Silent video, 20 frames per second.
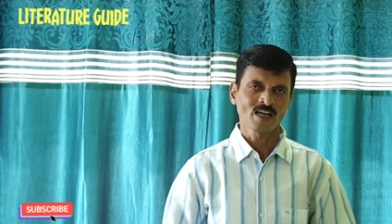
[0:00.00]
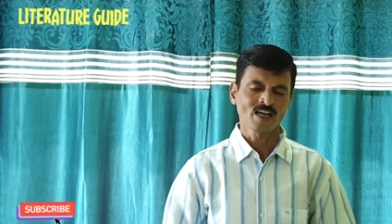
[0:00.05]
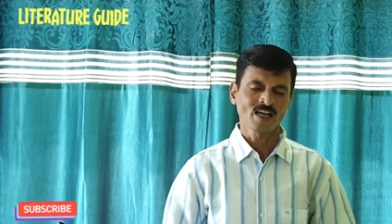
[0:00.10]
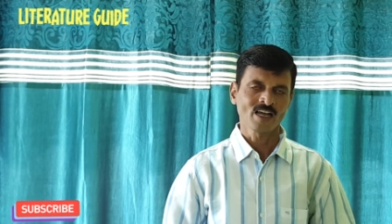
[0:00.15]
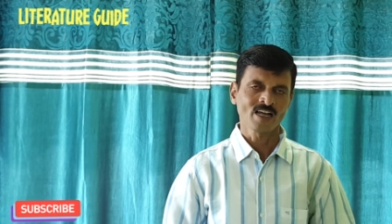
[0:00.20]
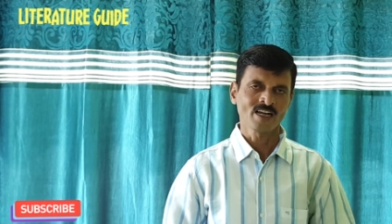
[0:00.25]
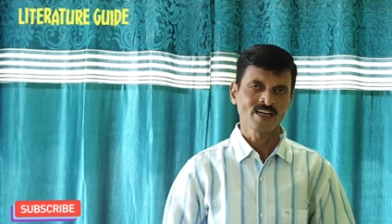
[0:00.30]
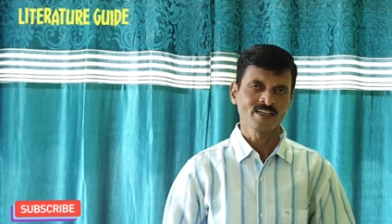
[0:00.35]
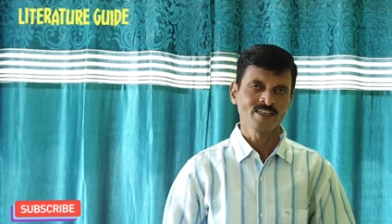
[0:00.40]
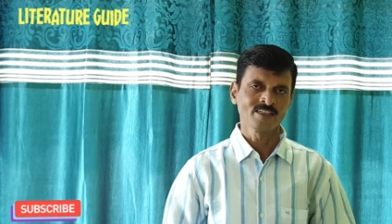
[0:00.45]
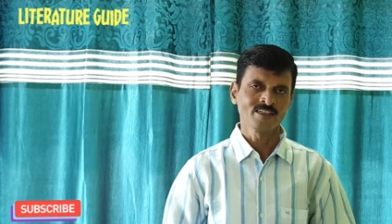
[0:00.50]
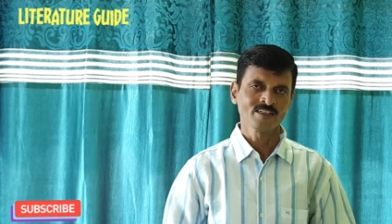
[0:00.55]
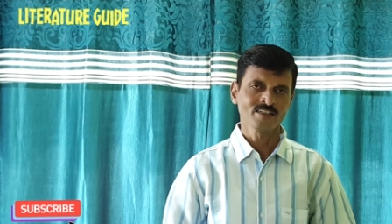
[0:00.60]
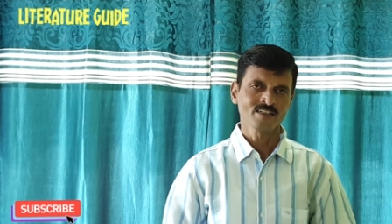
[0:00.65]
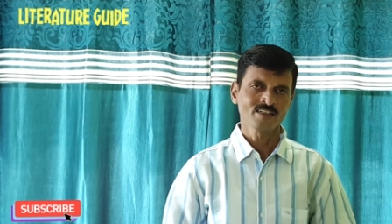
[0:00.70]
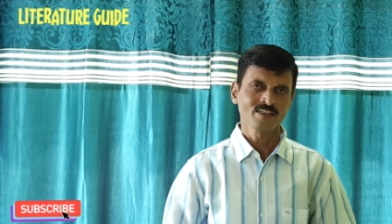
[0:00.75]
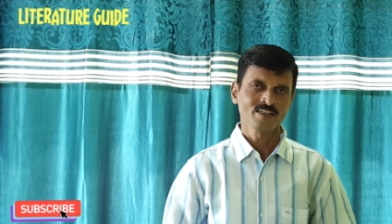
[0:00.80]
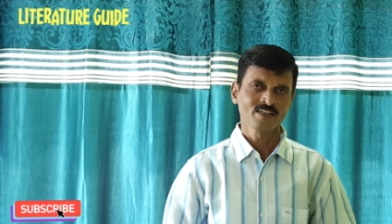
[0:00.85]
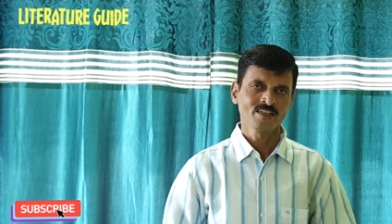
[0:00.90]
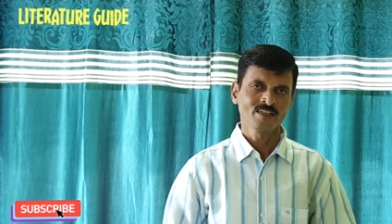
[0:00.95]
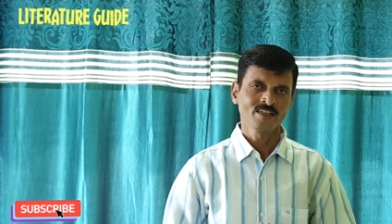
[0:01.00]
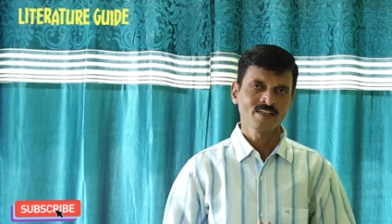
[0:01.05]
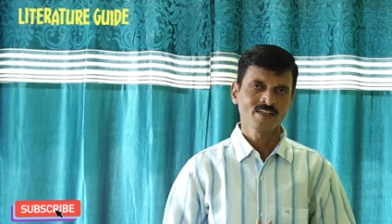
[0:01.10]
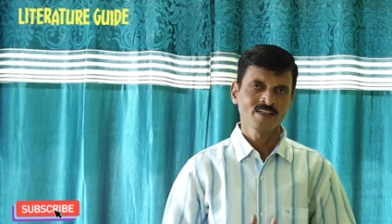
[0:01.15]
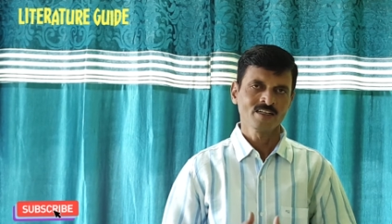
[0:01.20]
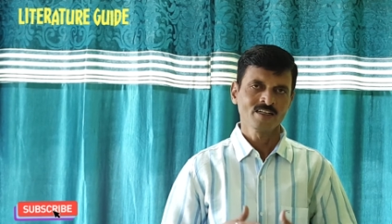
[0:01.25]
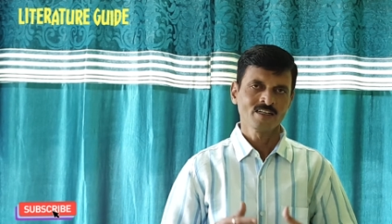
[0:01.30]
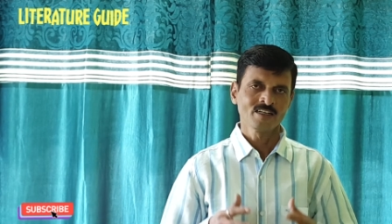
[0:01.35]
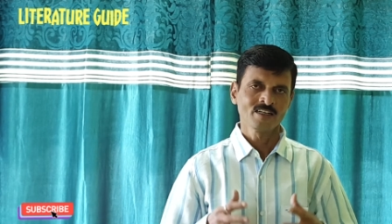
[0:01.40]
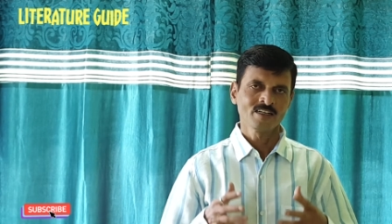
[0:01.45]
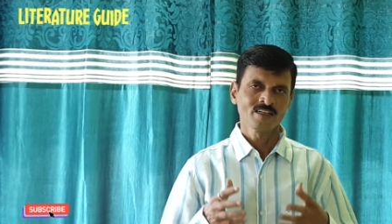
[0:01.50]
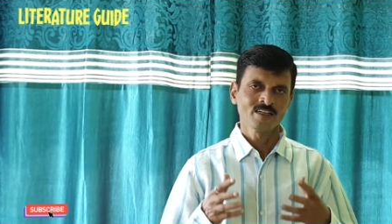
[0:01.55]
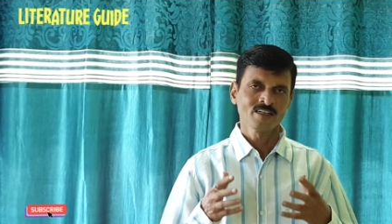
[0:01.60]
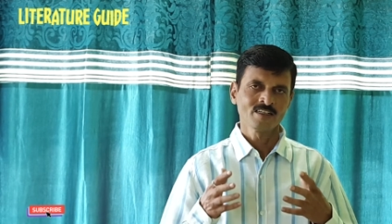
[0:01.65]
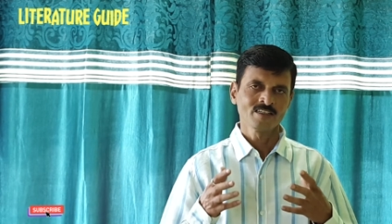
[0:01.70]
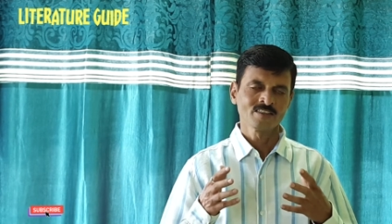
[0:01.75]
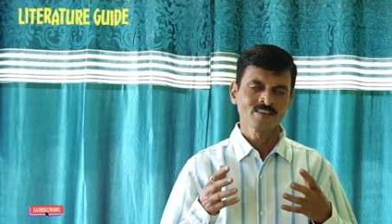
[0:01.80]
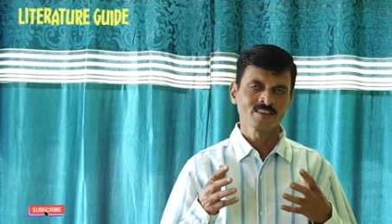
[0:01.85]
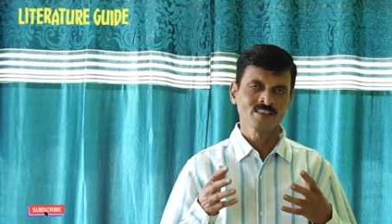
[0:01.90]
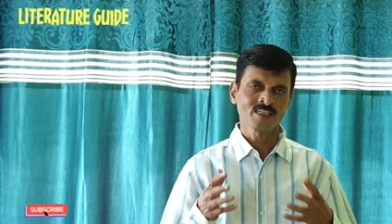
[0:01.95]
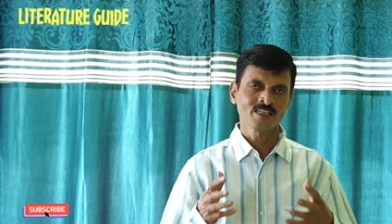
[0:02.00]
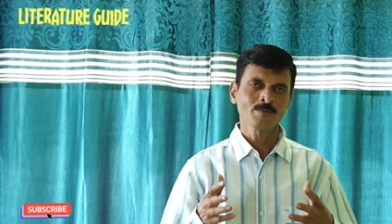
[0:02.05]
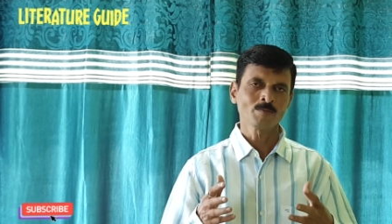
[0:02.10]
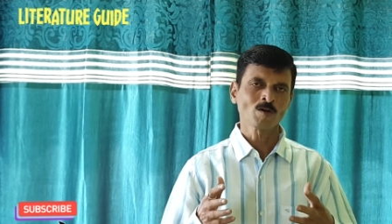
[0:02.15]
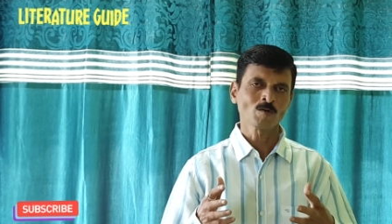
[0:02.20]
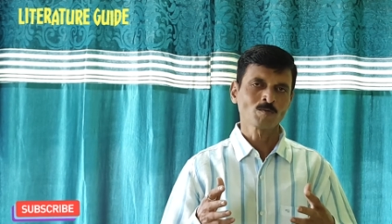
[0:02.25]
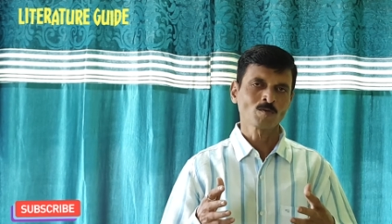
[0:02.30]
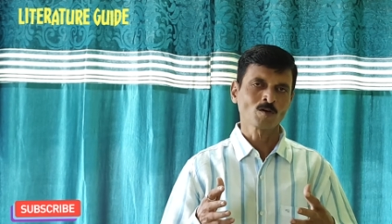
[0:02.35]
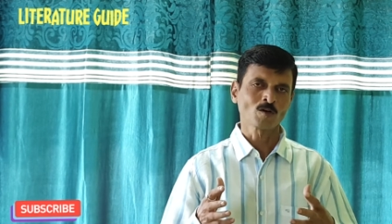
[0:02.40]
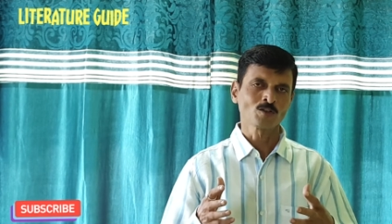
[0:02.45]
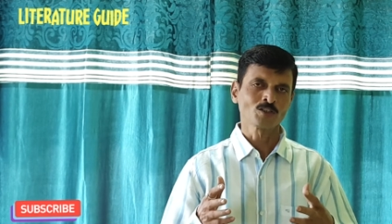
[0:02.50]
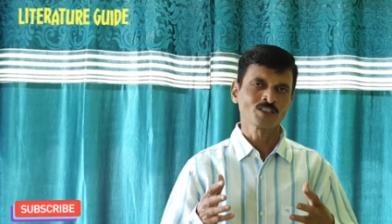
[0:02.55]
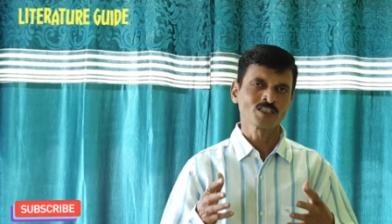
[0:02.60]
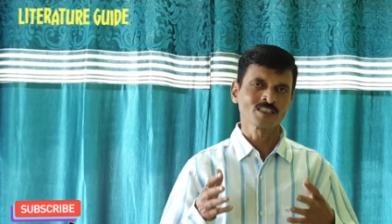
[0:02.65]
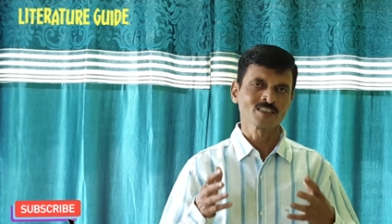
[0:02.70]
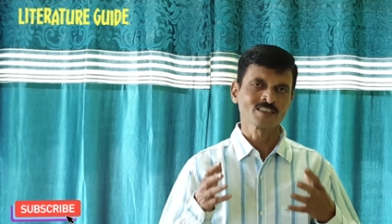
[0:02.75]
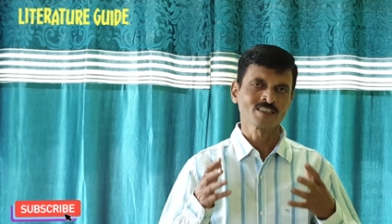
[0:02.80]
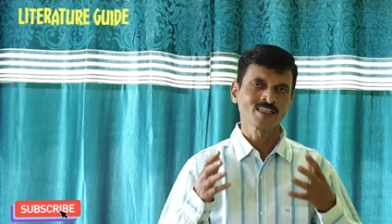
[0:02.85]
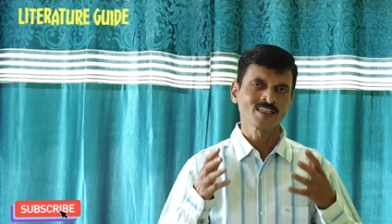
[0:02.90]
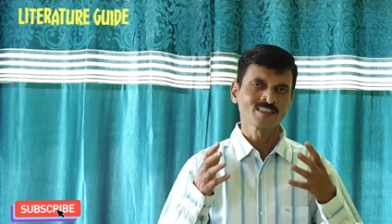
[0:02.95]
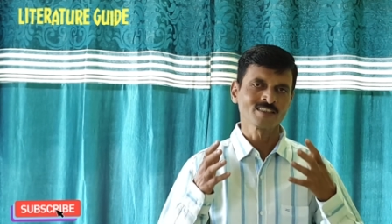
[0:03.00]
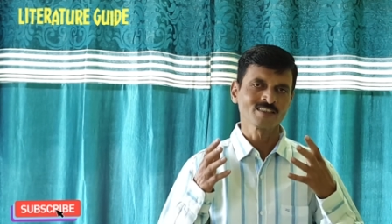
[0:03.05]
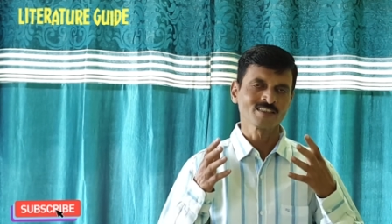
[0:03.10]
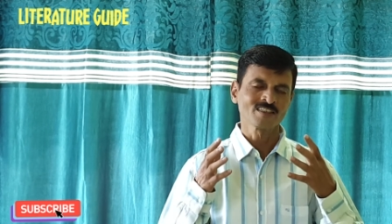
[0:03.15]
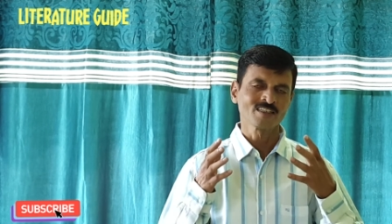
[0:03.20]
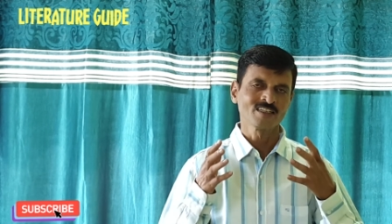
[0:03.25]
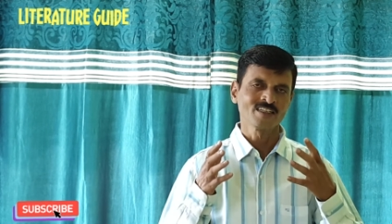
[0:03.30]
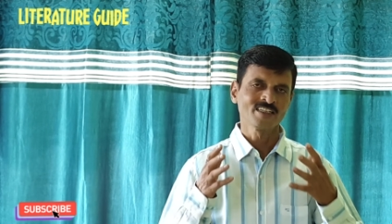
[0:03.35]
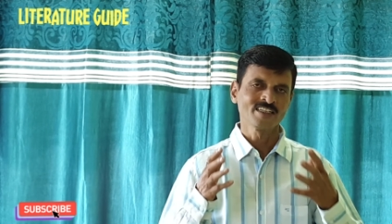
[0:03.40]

and stream of consciousness